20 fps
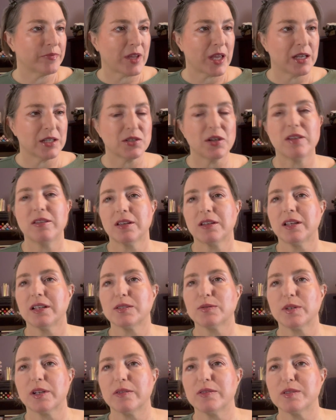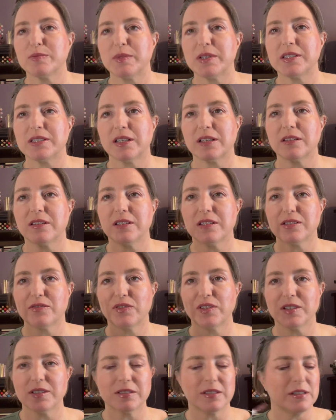So I think that's what I was missing. This
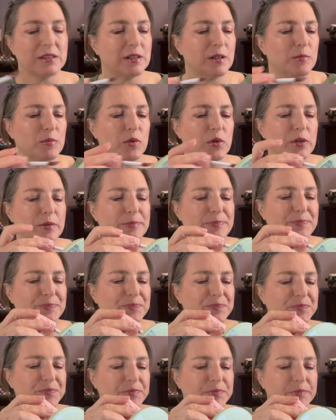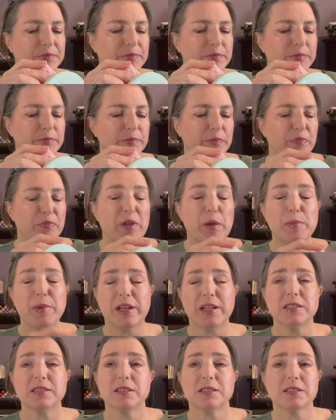feels a little more,
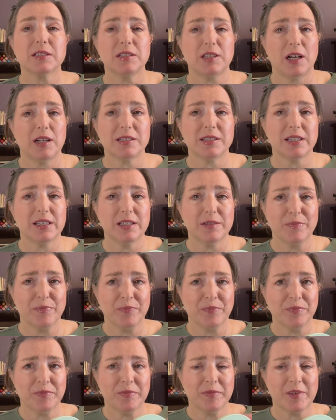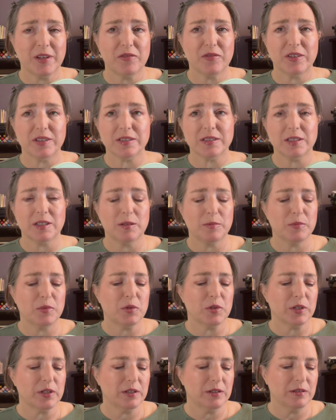because it's glossy, it feels a little
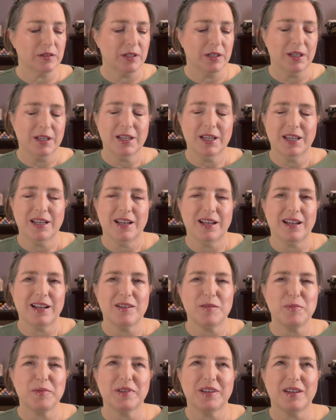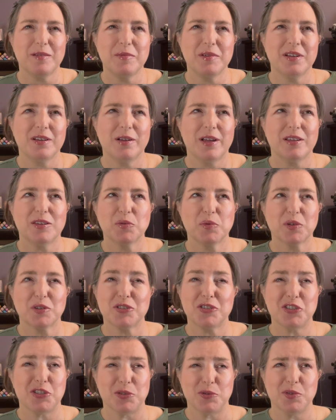more, I'm coming to hate the
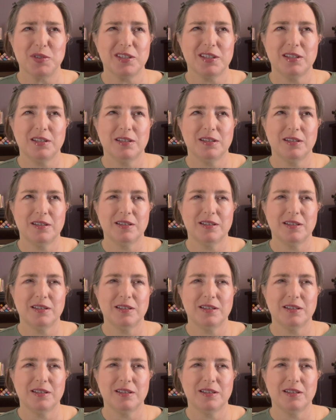word juicy.